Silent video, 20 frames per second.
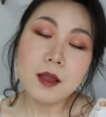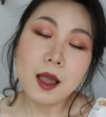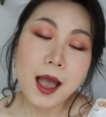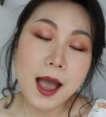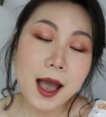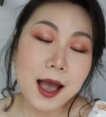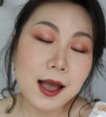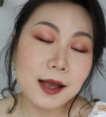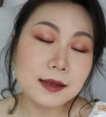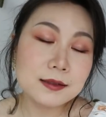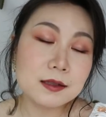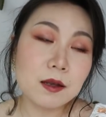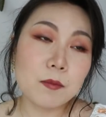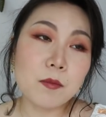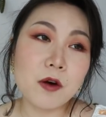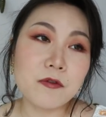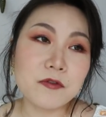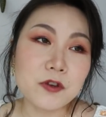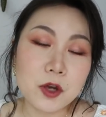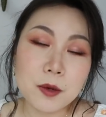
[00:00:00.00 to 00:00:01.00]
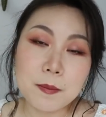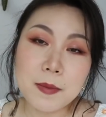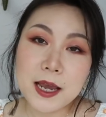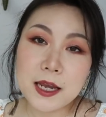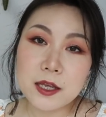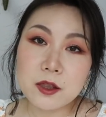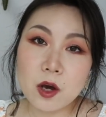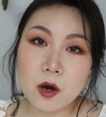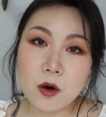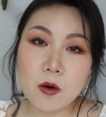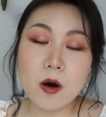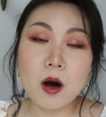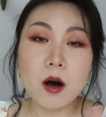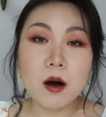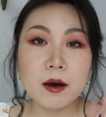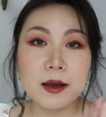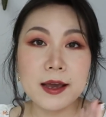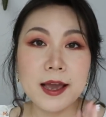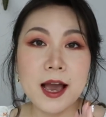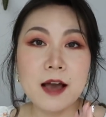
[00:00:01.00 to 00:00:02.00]
As some of you may know,
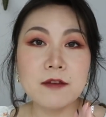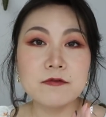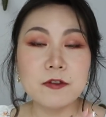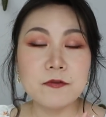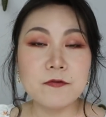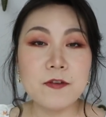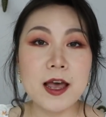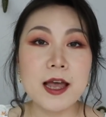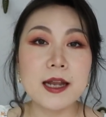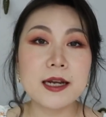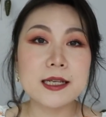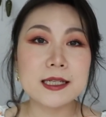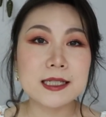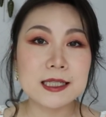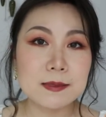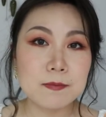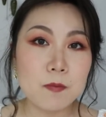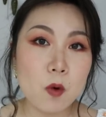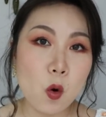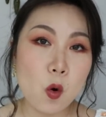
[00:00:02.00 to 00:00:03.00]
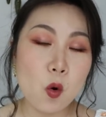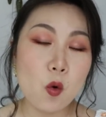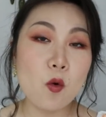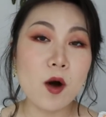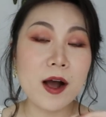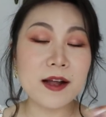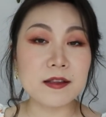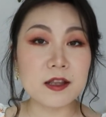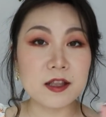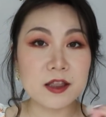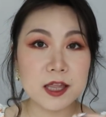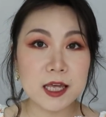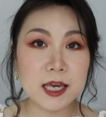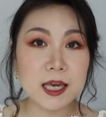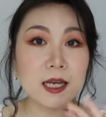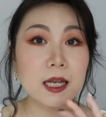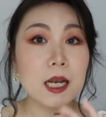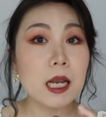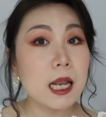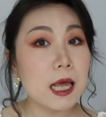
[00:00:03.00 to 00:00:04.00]
I have a fairly small and
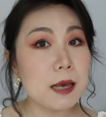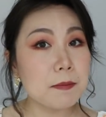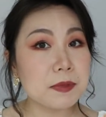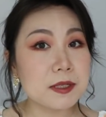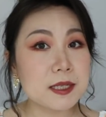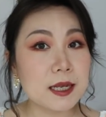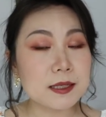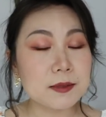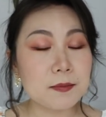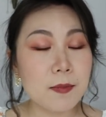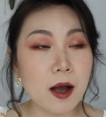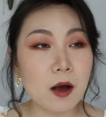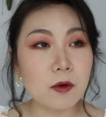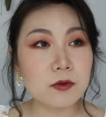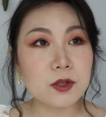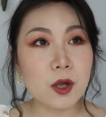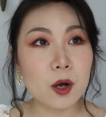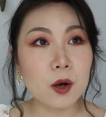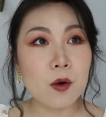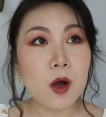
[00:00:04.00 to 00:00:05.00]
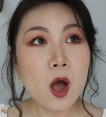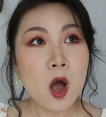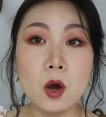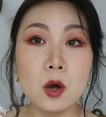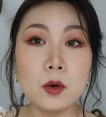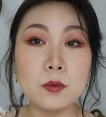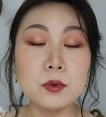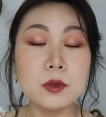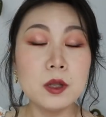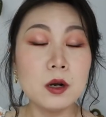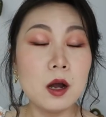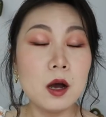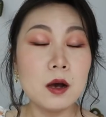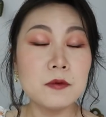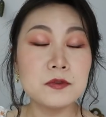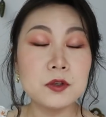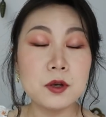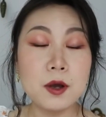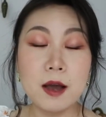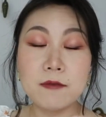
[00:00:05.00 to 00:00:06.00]
thin lips as well, so I would
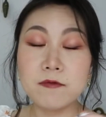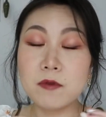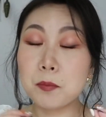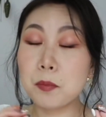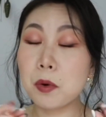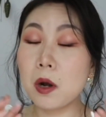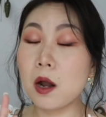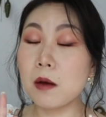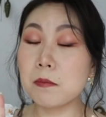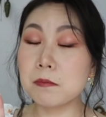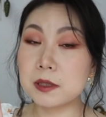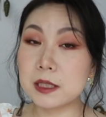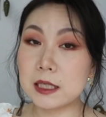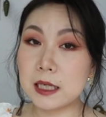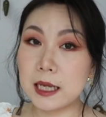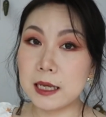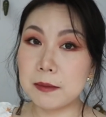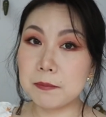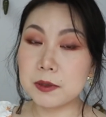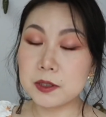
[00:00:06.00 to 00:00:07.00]
love to have a plumped lip.